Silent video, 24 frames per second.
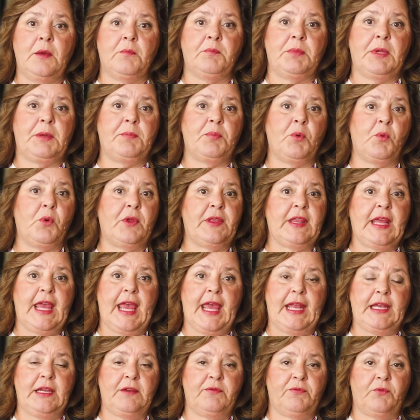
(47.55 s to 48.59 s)
people with
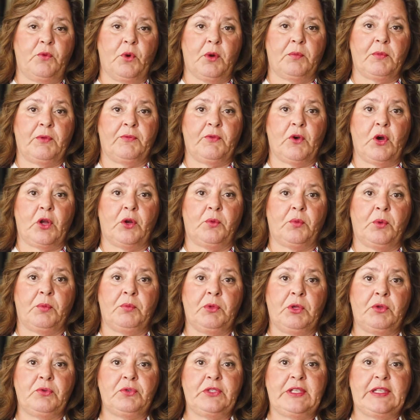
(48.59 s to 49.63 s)
any form of
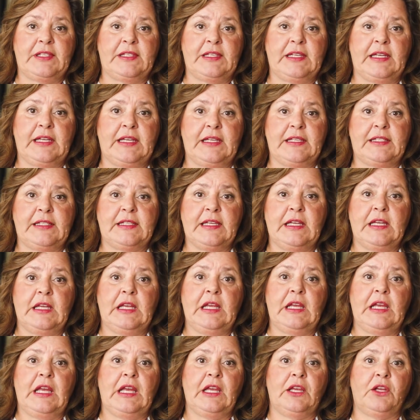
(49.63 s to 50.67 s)
autoimmune disease,
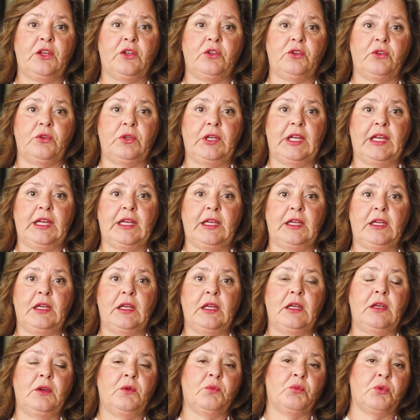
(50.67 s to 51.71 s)
including
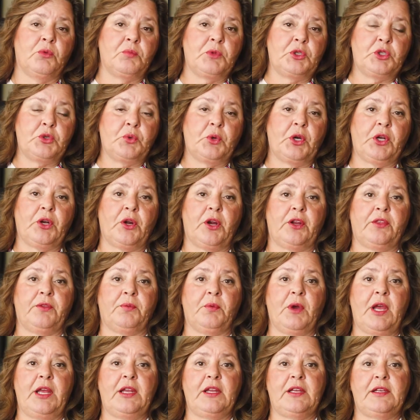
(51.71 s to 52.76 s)
rheumatoid
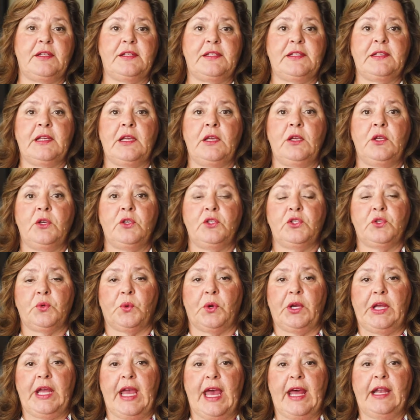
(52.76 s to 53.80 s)
arthritis,
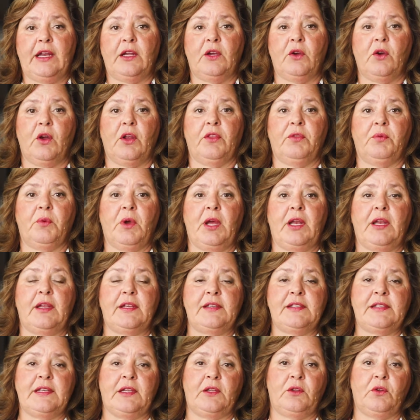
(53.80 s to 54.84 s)
psoriatic
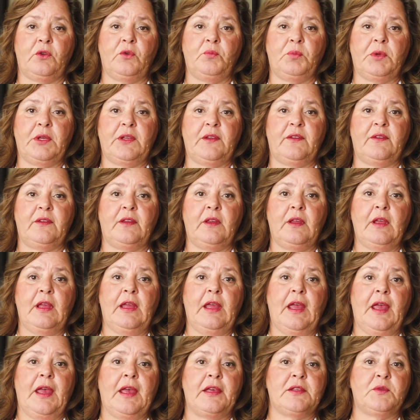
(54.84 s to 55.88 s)
arthritis, and lupus,
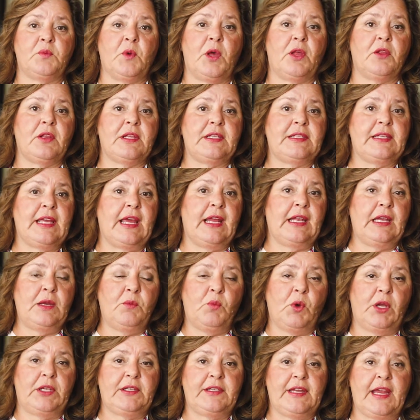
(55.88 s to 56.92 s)
as well as
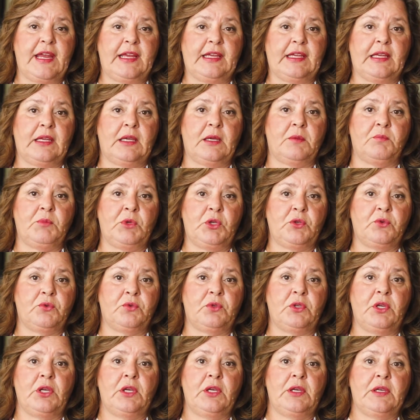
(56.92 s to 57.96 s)
anyone taking
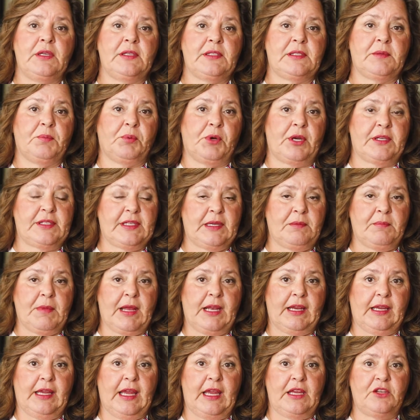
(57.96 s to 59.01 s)
immune-suppressing
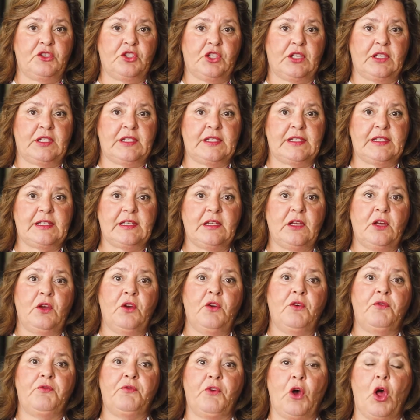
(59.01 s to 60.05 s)
medications,
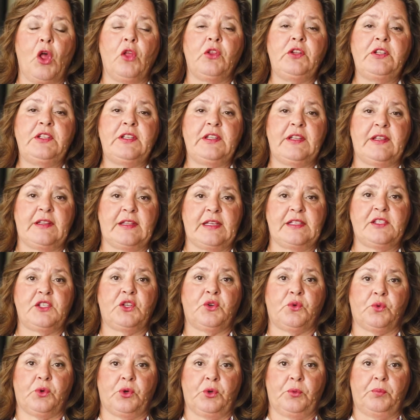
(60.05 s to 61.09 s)
fall into this
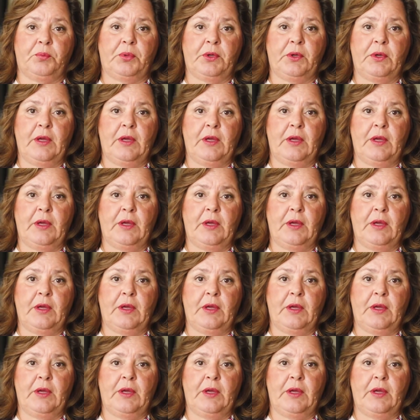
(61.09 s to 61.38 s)
group.